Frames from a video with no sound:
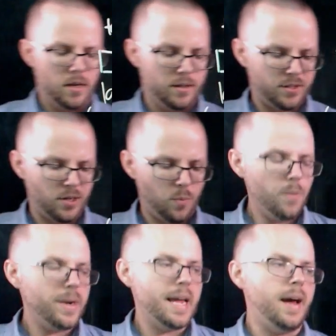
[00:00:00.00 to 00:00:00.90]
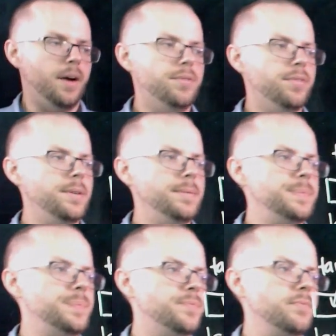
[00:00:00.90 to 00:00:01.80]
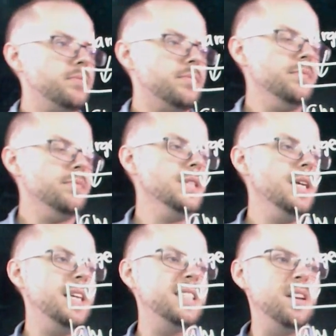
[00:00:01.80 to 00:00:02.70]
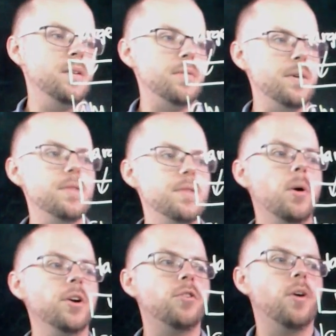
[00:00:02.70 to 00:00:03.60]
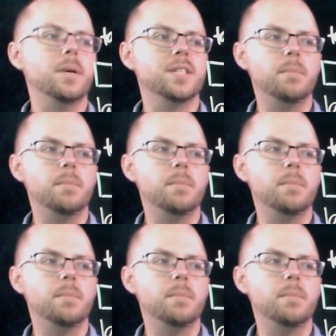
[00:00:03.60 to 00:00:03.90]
so what we have is that the, the monochromator,